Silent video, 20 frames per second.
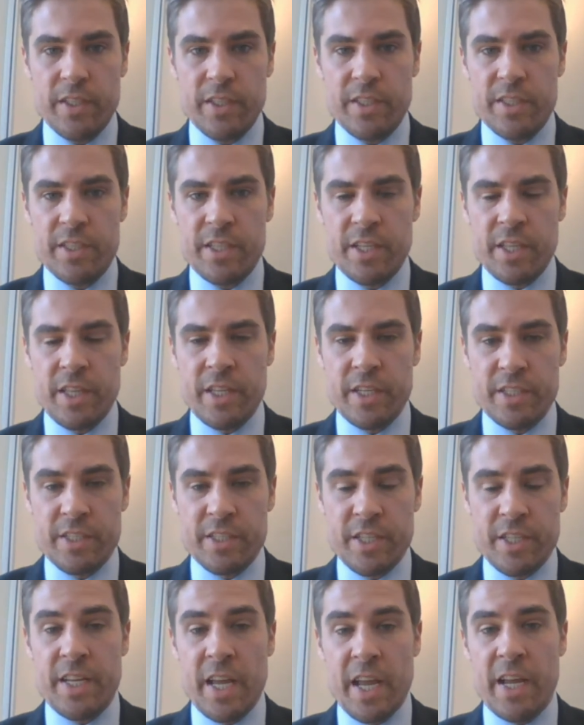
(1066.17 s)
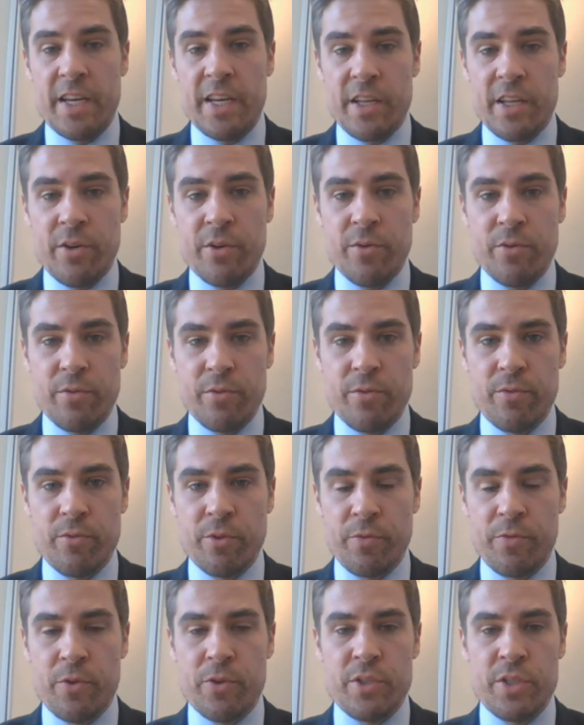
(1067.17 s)
to date, he
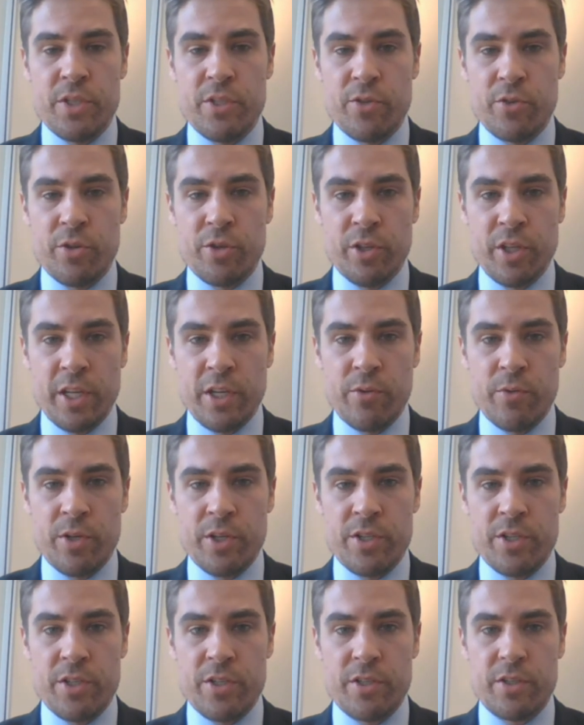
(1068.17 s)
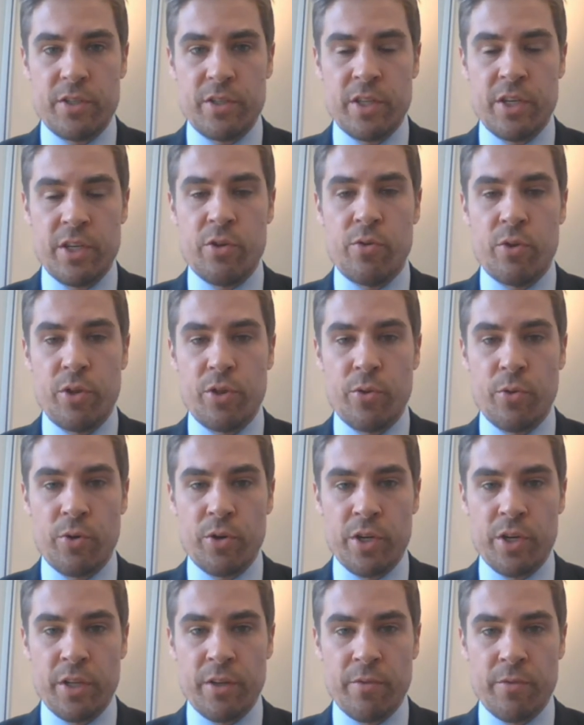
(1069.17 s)
refuses to relinquish legal
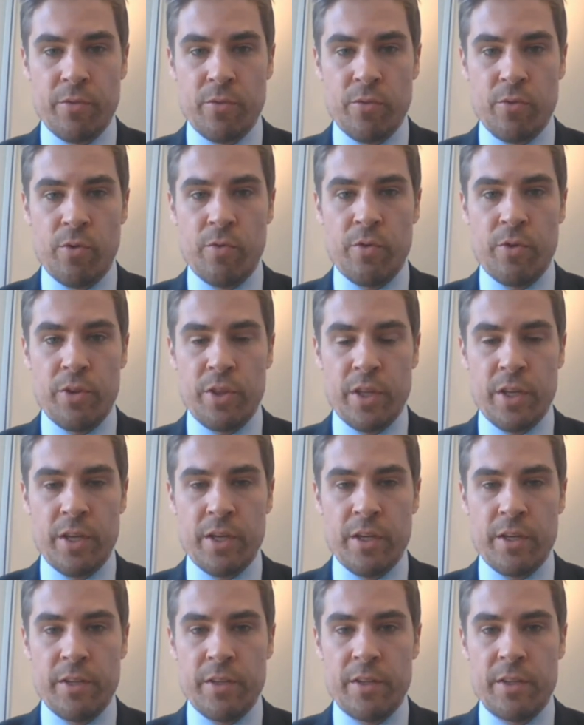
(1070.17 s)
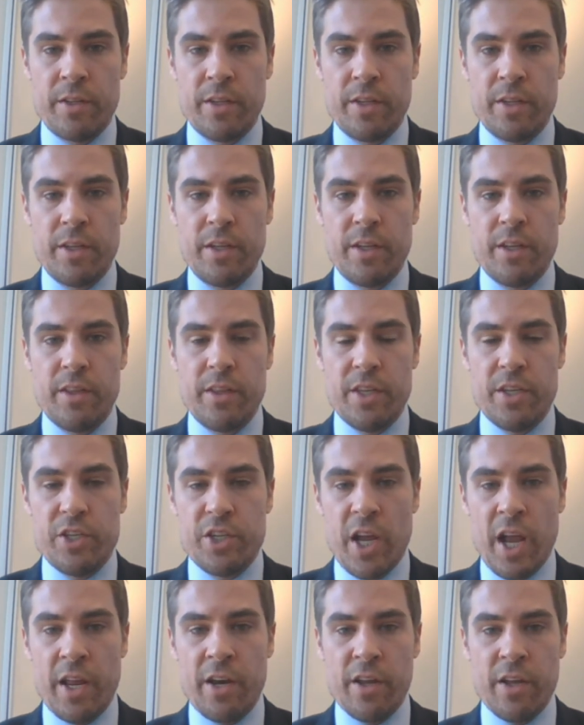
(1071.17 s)
authority over the
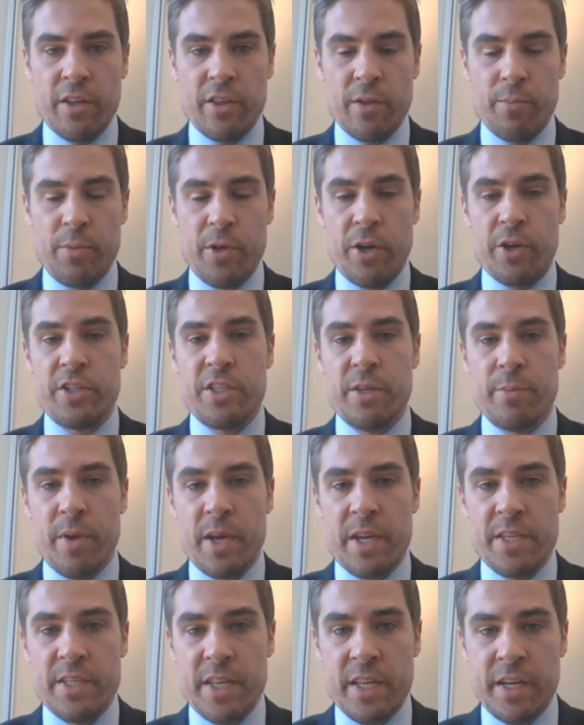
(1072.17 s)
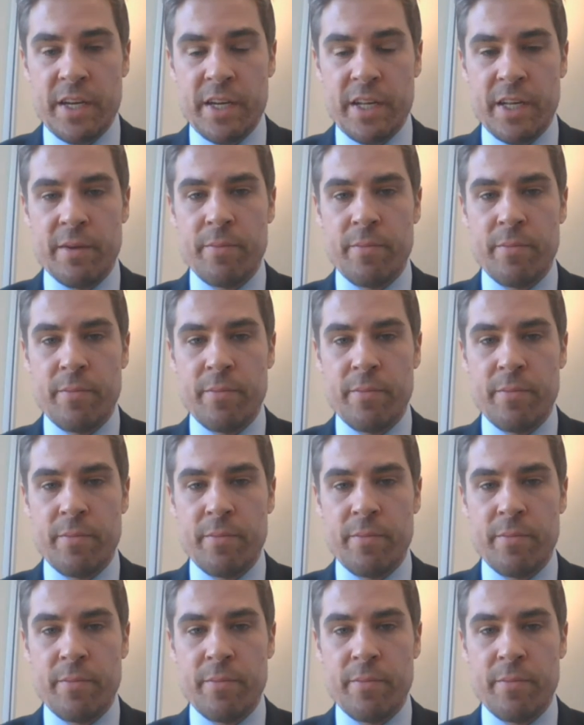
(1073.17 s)
PRC-based entity.